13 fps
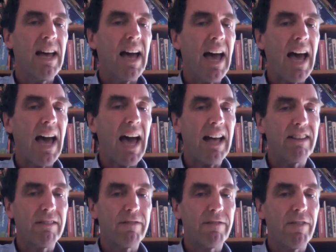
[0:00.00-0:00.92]

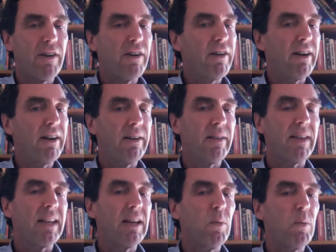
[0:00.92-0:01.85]
asking further
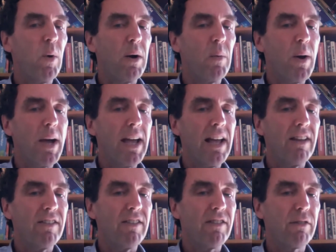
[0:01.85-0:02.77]
in what ways
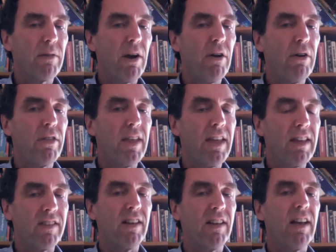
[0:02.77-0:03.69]
to grow
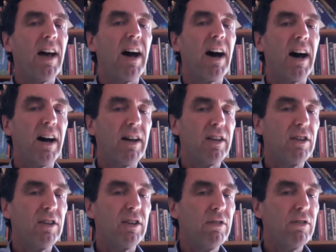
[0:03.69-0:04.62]
this
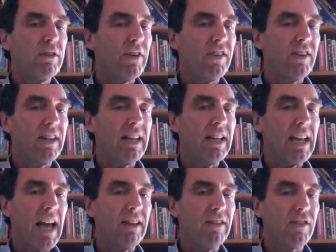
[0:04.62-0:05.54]
university
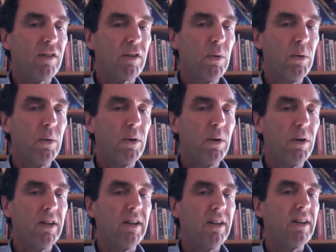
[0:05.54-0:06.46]
and
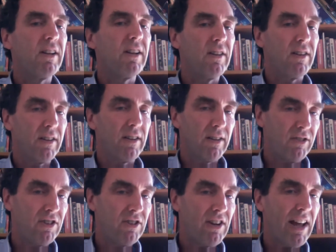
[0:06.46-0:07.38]
school
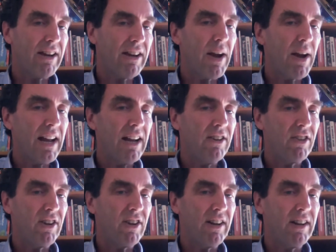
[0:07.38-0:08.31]

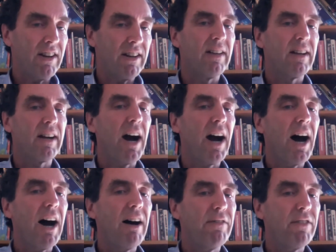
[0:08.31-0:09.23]
generation
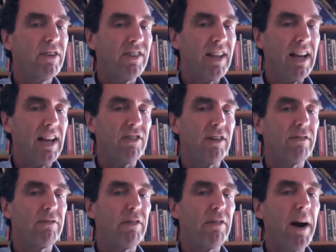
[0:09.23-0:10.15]
conversation
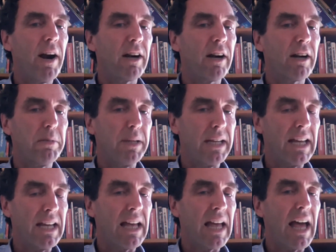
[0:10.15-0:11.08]

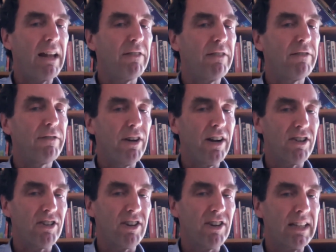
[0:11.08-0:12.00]
remarkably and
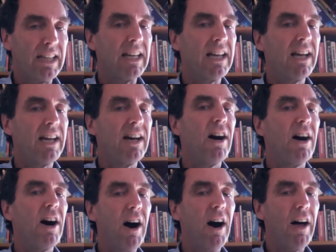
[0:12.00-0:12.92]
flourishingly
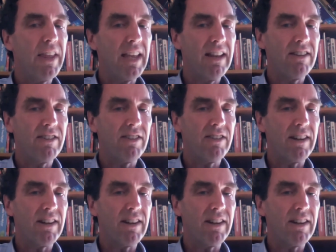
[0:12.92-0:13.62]
on the internet